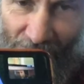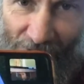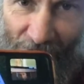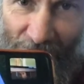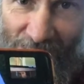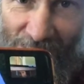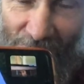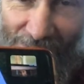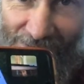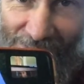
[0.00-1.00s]
they always seem
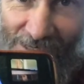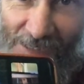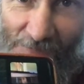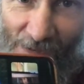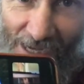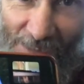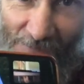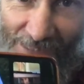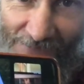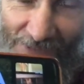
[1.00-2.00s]
like they're down in the bottom
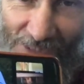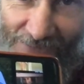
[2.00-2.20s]
where they shouldn't